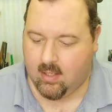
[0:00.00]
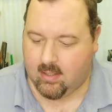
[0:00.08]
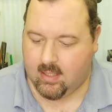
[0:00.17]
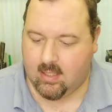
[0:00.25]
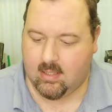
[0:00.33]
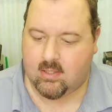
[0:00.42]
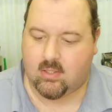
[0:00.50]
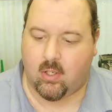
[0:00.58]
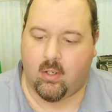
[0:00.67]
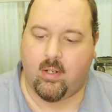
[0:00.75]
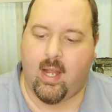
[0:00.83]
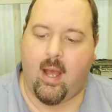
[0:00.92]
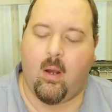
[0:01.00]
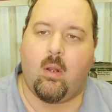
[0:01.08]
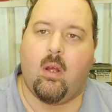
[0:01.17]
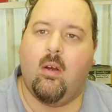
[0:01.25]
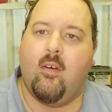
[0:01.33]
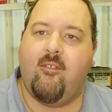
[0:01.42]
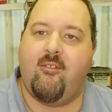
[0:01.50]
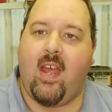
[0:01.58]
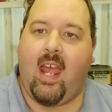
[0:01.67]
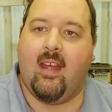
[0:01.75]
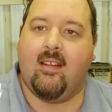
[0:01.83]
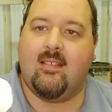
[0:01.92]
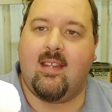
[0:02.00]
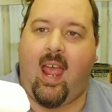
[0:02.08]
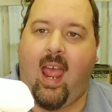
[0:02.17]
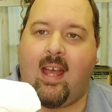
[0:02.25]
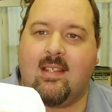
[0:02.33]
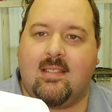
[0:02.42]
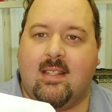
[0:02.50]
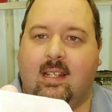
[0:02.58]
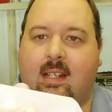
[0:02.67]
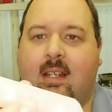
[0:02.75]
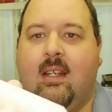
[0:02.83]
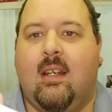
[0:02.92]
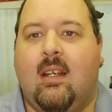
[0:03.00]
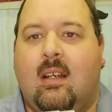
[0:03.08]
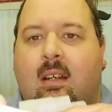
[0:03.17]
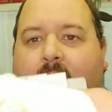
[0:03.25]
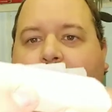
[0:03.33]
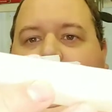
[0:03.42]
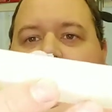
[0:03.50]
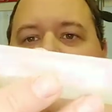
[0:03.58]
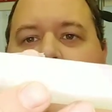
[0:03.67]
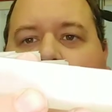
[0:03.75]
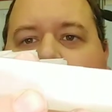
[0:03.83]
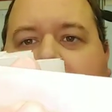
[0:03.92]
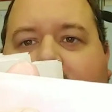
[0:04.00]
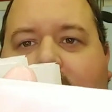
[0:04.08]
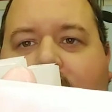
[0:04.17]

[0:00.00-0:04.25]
These turned out fantastic. Of course,